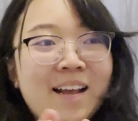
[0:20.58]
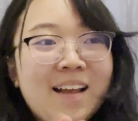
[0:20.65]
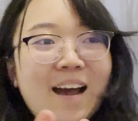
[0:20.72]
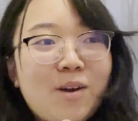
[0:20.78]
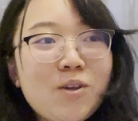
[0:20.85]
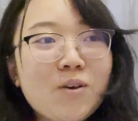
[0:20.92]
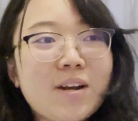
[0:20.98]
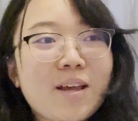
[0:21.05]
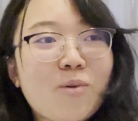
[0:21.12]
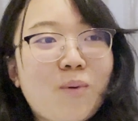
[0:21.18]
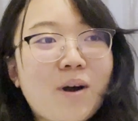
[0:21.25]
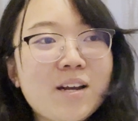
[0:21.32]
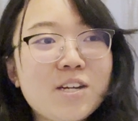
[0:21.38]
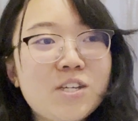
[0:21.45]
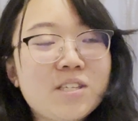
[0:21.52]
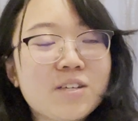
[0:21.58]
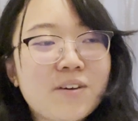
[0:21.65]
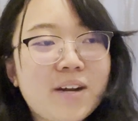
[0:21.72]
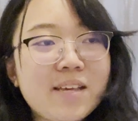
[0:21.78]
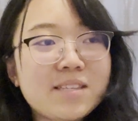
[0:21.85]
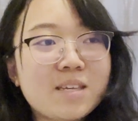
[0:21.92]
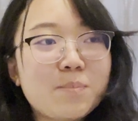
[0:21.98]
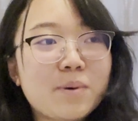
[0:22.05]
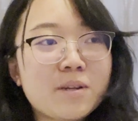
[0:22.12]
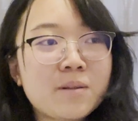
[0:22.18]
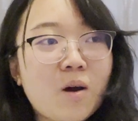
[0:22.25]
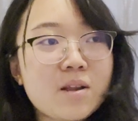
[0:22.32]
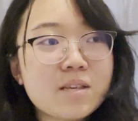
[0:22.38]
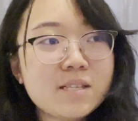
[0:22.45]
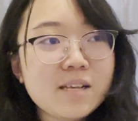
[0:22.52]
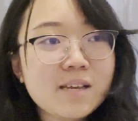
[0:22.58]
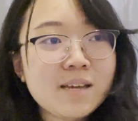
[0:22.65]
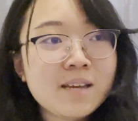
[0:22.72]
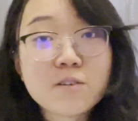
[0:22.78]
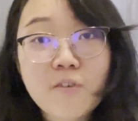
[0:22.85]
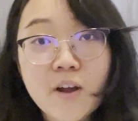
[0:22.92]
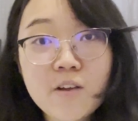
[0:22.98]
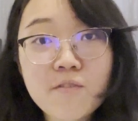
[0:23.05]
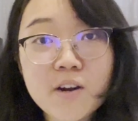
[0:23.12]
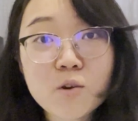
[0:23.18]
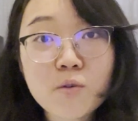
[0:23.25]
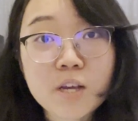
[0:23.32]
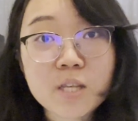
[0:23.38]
I know you're like, what? She's crazy. But honestly, it's a very, very good